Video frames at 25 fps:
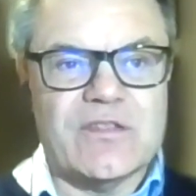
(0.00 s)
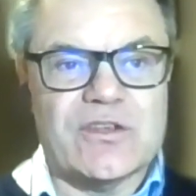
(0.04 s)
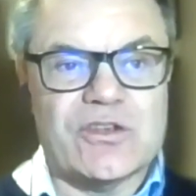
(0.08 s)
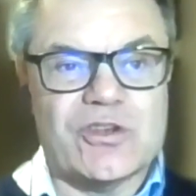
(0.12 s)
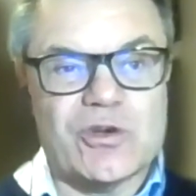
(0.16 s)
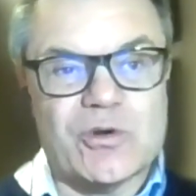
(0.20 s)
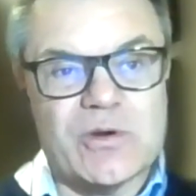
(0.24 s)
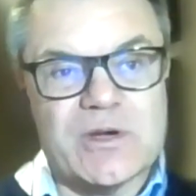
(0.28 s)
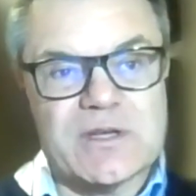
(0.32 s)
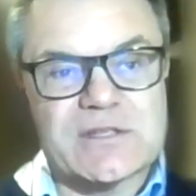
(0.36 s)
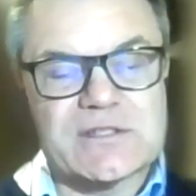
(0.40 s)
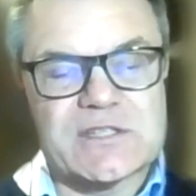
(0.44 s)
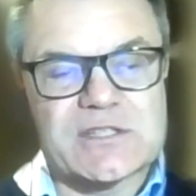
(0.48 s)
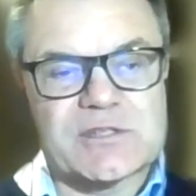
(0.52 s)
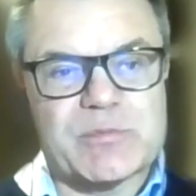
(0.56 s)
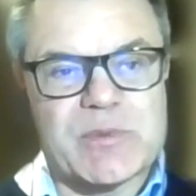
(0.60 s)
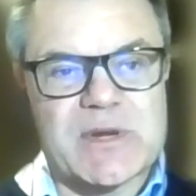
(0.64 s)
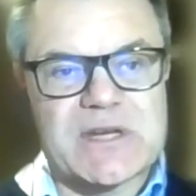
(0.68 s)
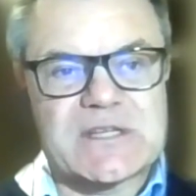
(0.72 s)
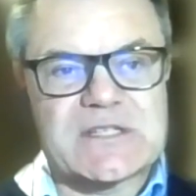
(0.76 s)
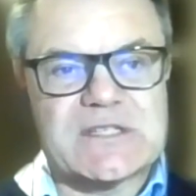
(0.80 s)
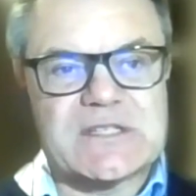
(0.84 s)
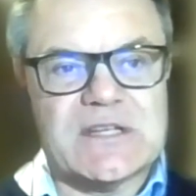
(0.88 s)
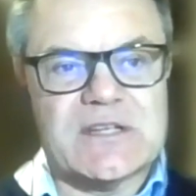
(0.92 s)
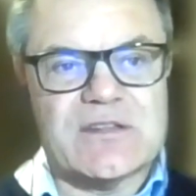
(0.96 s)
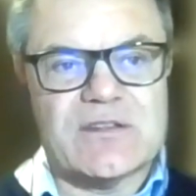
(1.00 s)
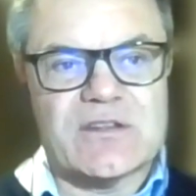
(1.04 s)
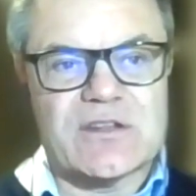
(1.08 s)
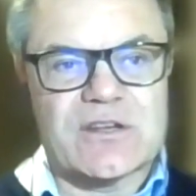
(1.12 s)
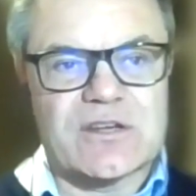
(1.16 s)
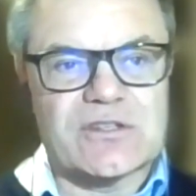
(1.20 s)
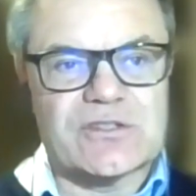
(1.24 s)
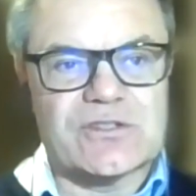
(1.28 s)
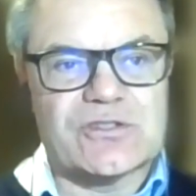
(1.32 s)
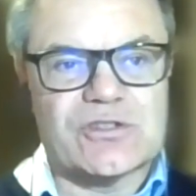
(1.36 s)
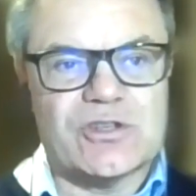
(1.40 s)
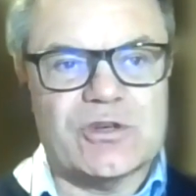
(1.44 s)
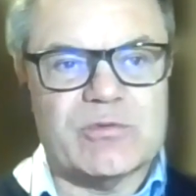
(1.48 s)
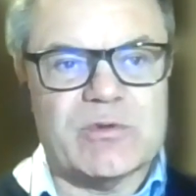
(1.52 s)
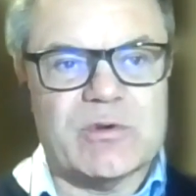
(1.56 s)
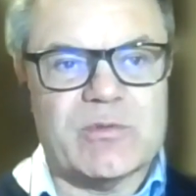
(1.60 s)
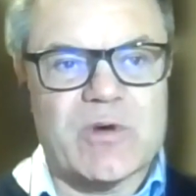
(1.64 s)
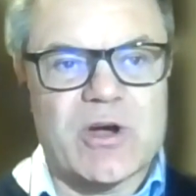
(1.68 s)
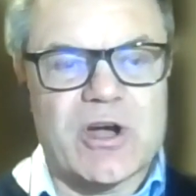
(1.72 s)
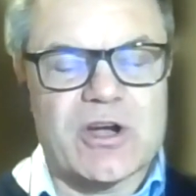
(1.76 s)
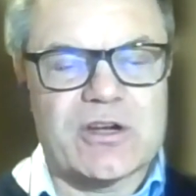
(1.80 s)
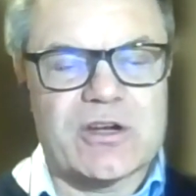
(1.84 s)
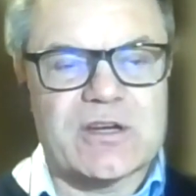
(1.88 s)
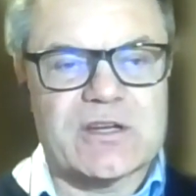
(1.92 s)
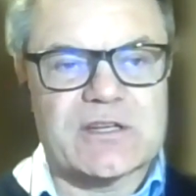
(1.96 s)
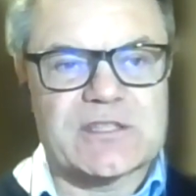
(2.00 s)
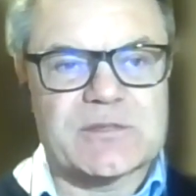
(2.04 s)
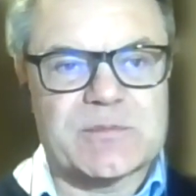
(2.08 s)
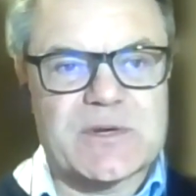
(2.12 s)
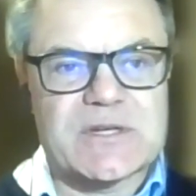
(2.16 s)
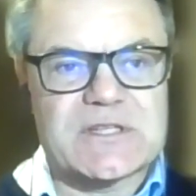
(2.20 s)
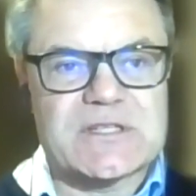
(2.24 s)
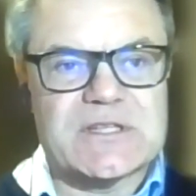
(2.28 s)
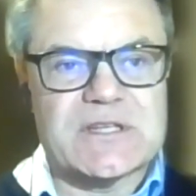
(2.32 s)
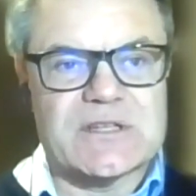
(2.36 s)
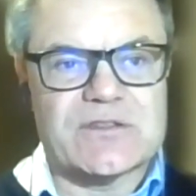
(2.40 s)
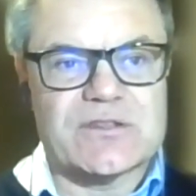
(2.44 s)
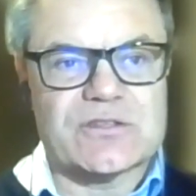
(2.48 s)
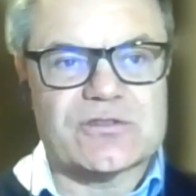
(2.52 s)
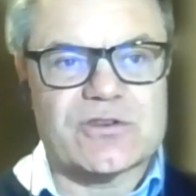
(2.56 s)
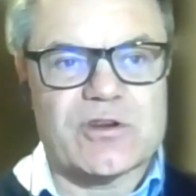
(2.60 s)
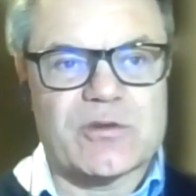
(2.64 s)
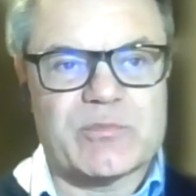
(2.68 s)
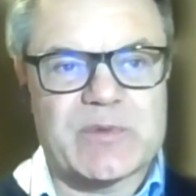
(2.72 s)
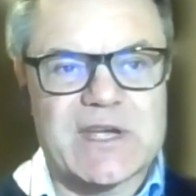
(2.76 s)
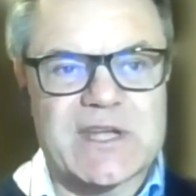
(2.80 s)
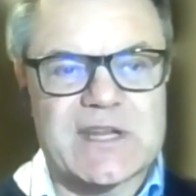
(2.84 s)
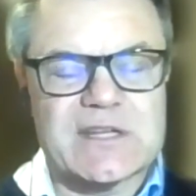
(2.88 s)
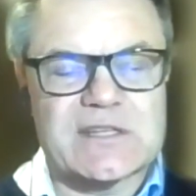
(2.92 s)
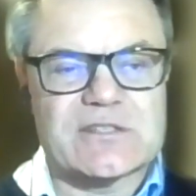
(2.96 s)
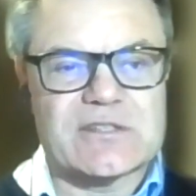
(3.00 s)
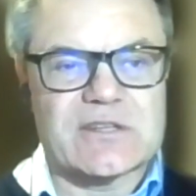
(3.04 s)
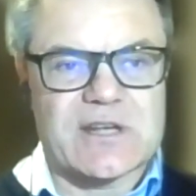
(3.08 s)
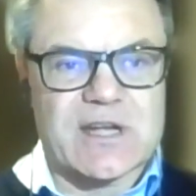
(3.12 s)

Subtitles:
the US, especially in the consumer market, especially at the top end.